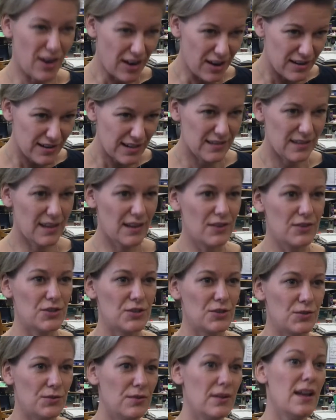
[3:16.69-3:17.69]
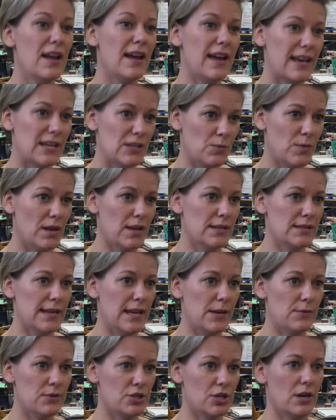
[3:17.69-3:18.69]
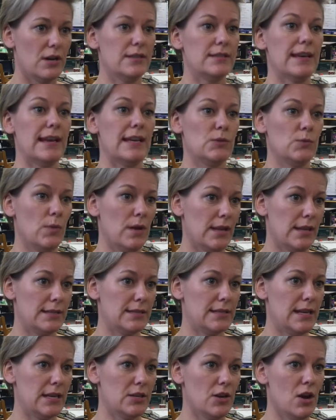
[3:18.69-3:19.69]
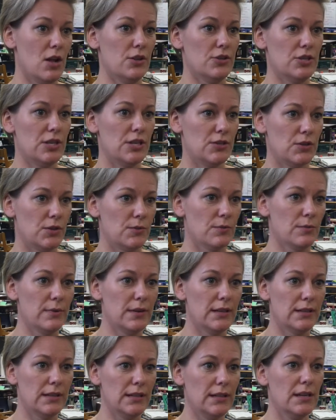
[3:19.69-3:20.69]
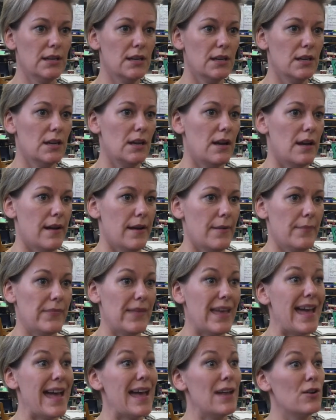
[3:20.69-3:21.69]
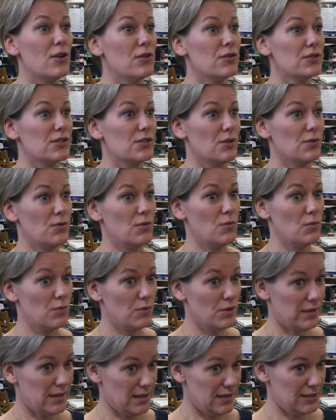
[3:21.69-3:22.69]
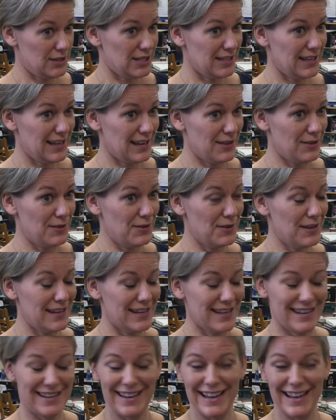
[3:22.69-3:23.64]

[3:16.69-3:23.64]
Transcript: art in there too, as well as language arts, as well as technology. So you're really, um, and also working together in a